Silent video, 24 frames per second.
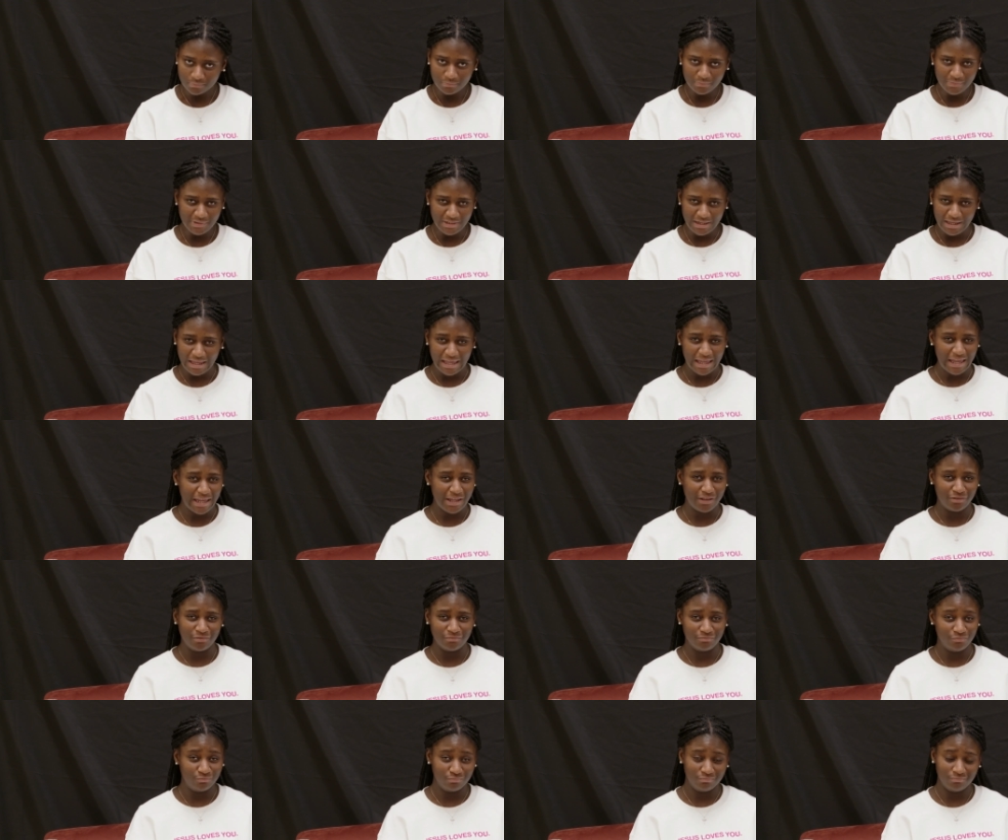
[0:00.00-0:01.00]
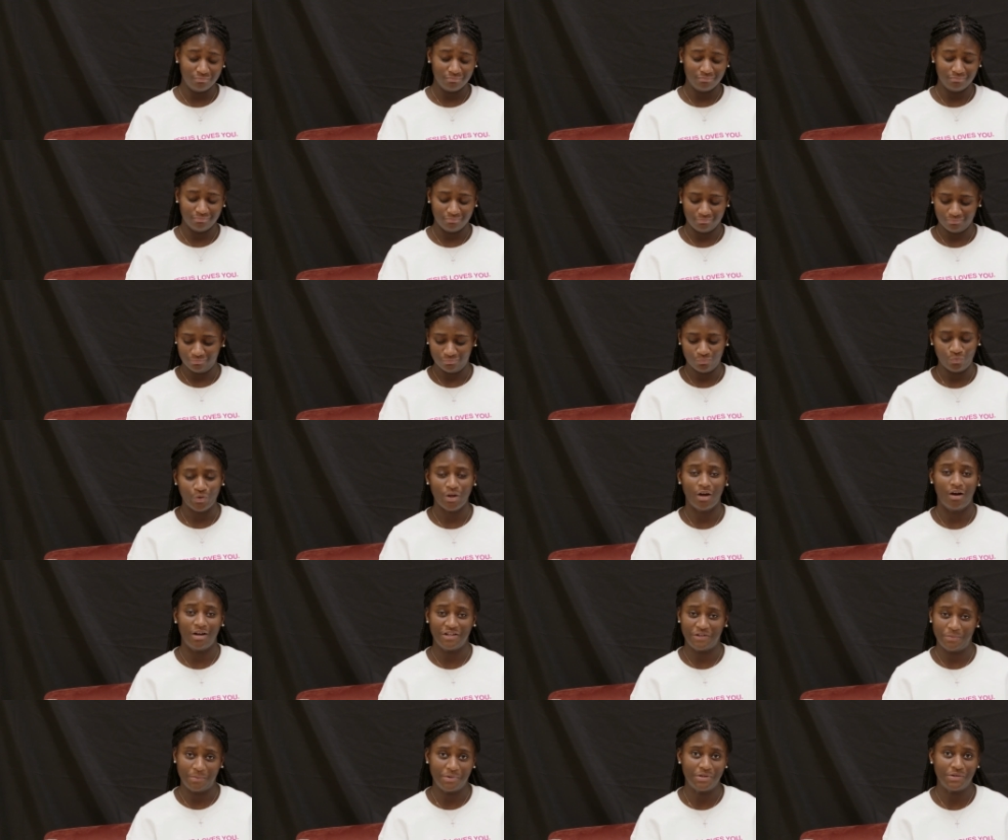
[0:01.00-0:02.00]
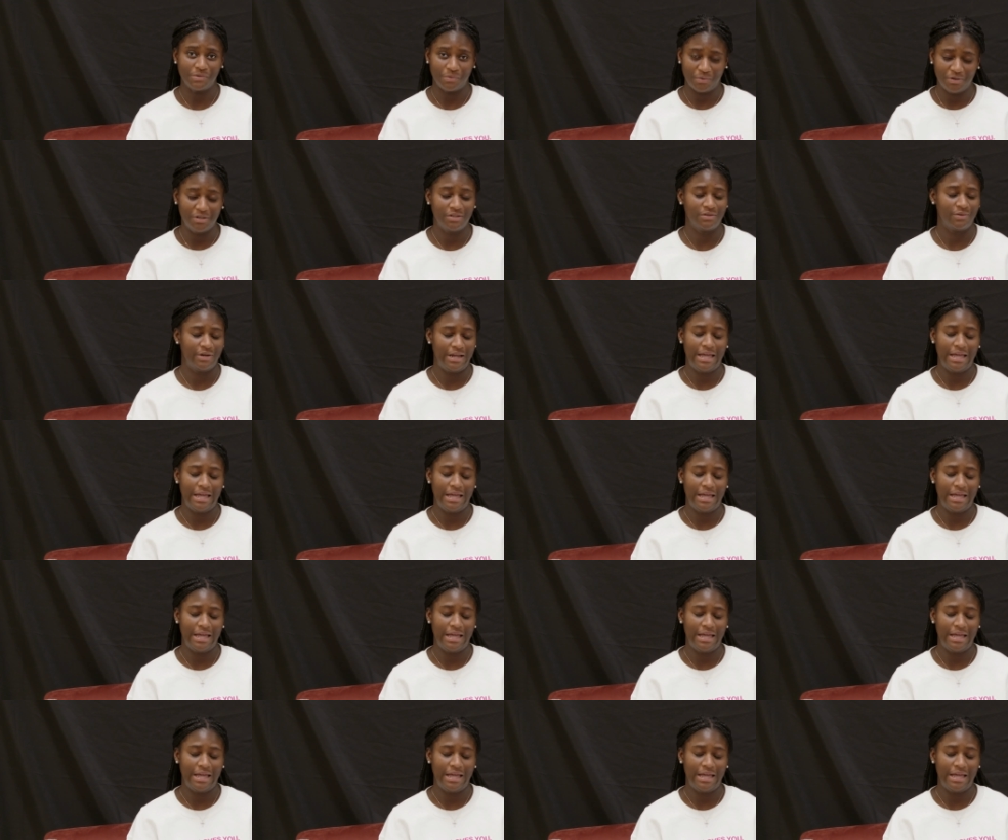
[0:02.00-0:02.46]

And we all experienced 2020.